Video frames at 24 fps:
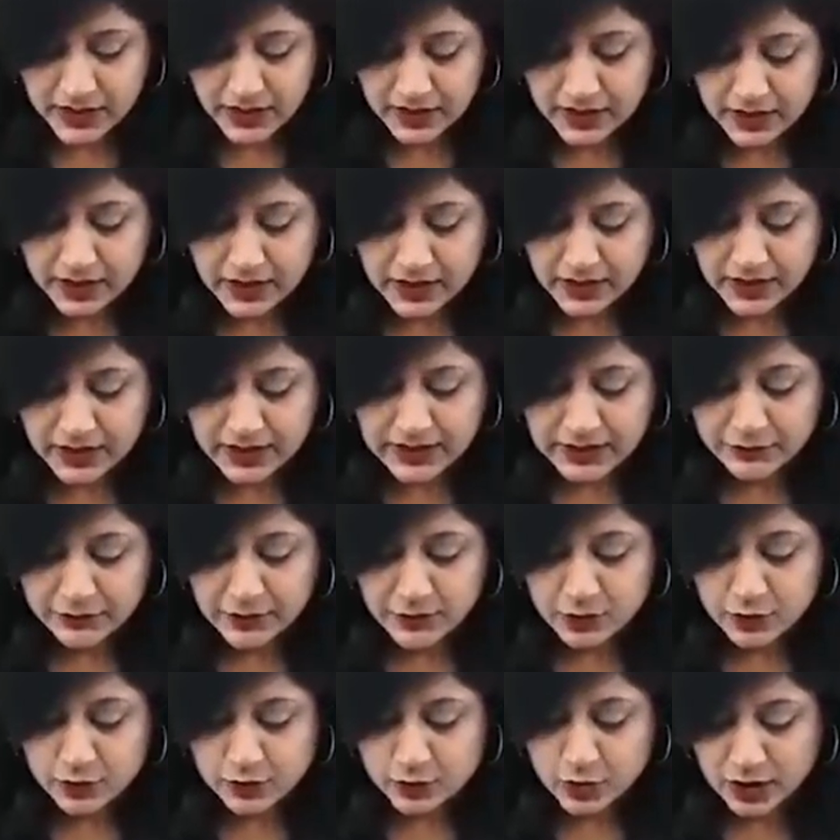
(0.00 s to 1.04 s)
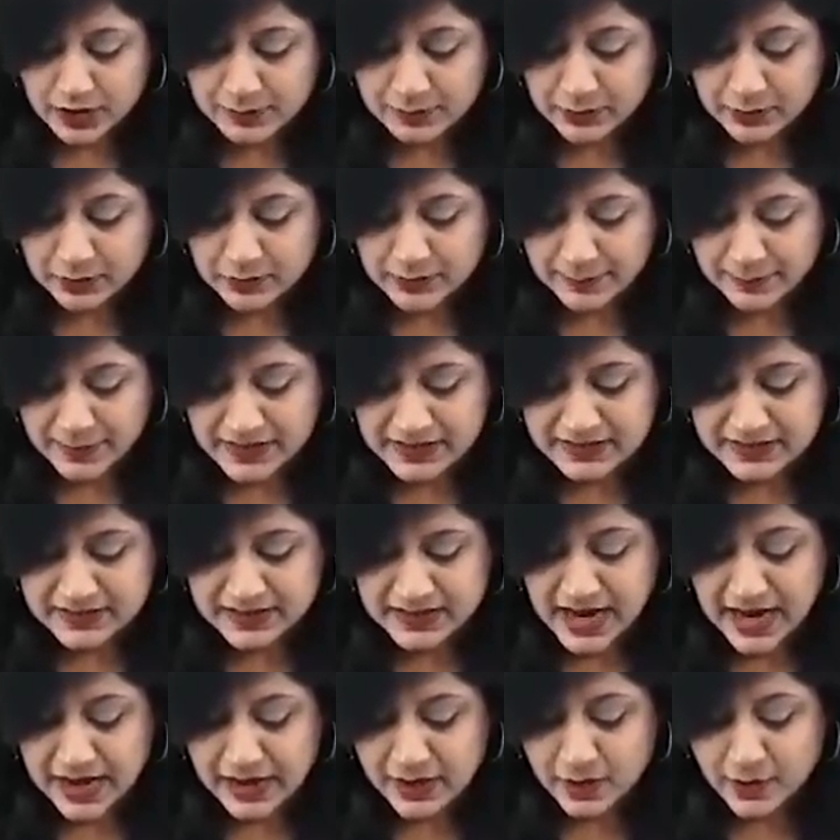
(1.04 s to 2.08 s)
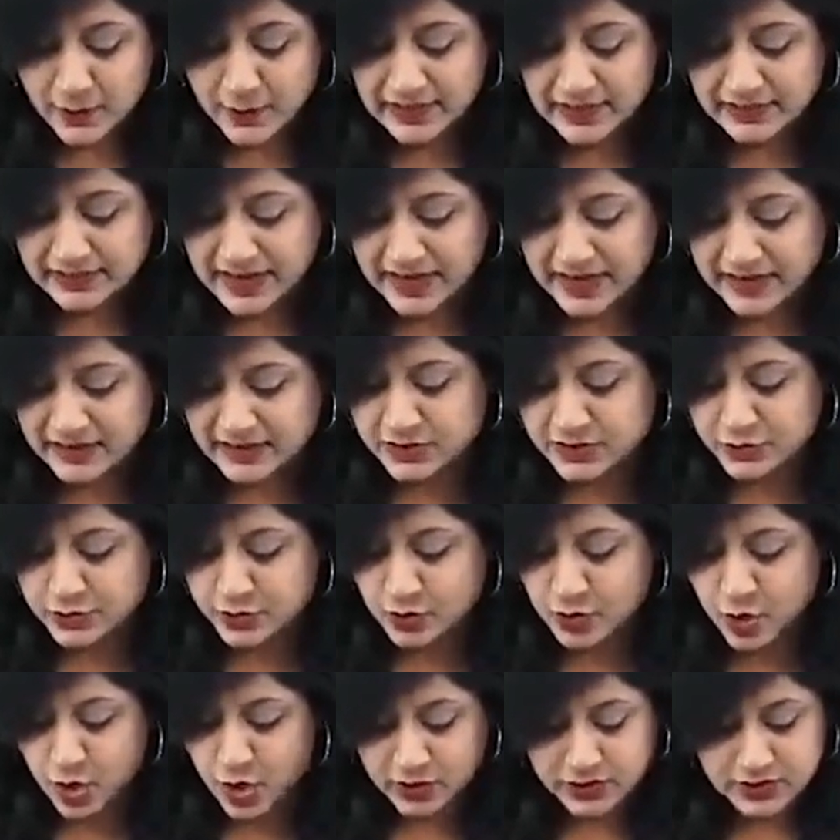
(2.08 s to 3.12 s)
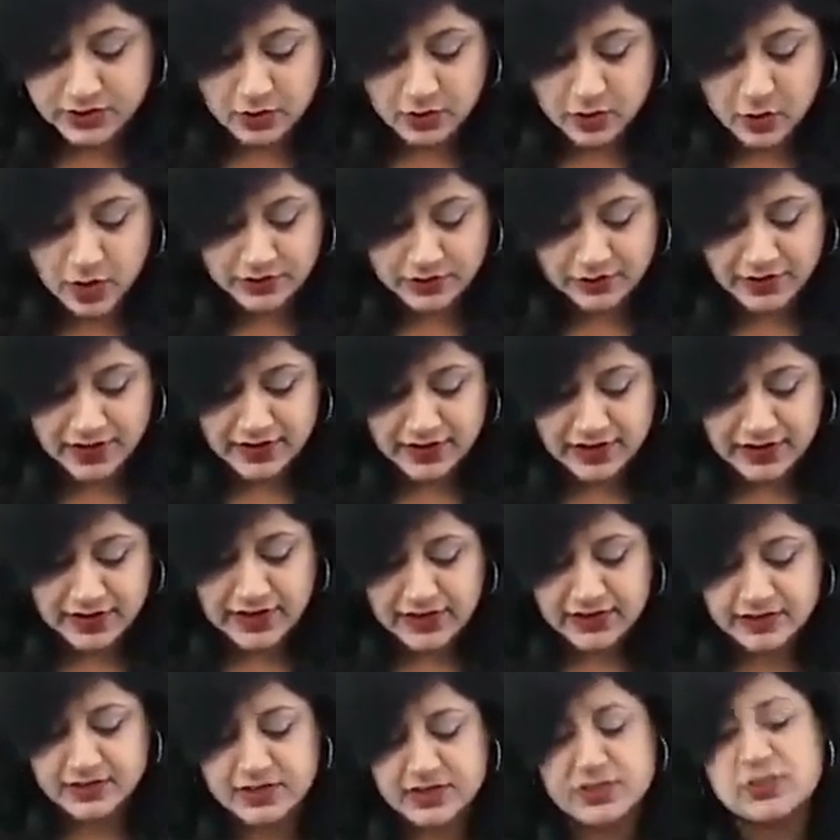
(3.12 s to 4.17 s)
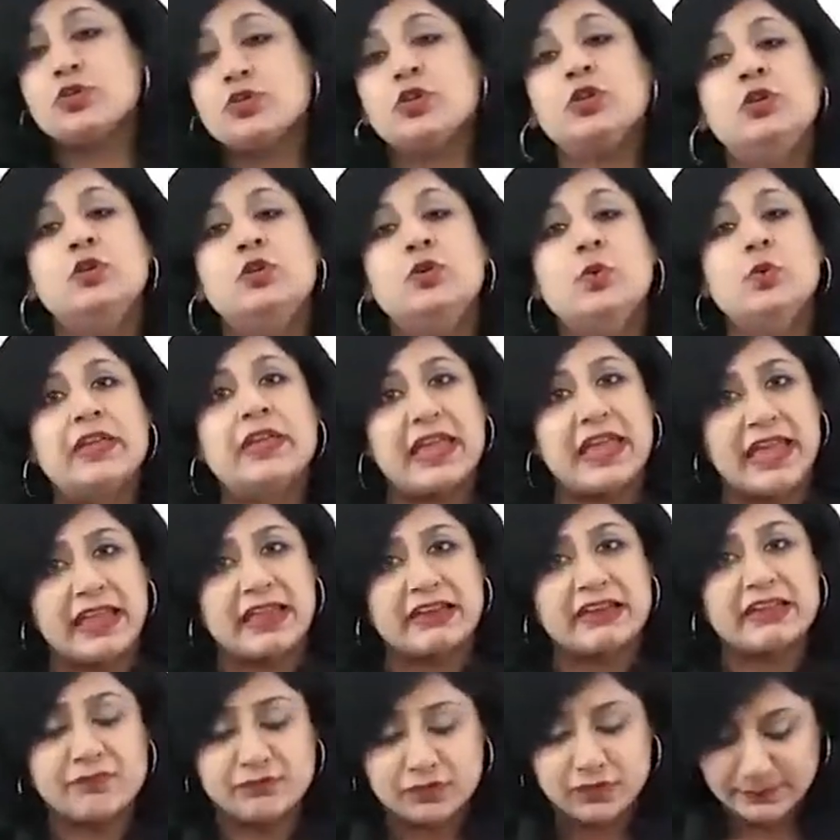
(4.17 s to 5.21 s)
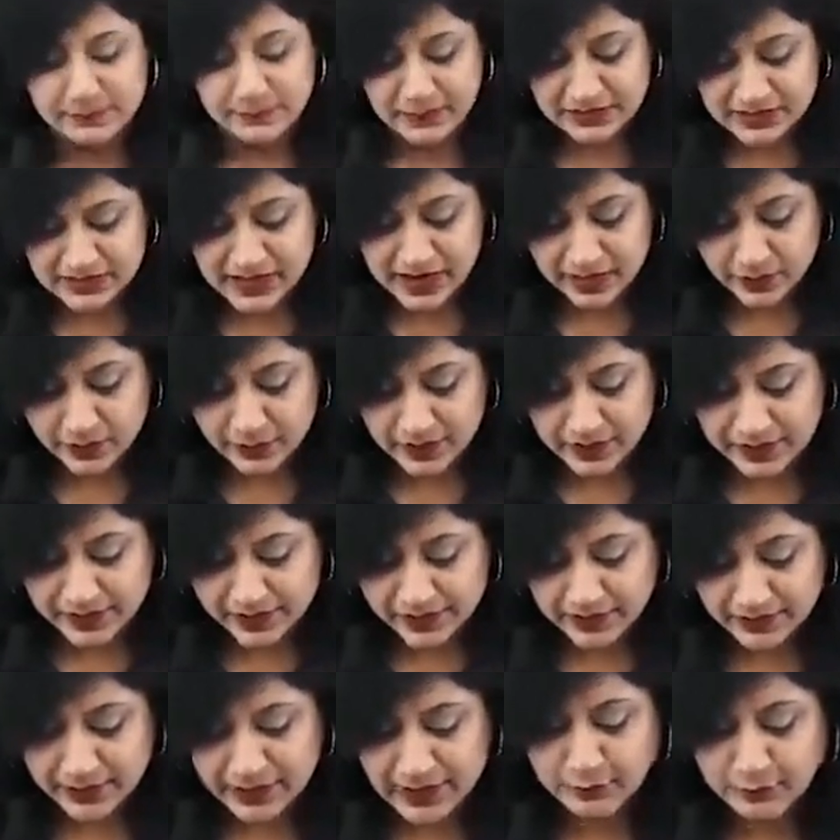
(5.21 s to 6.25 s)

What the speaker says: If you talk about the PCIOL, that is not contraindicated. So, you can give the PCIOL here.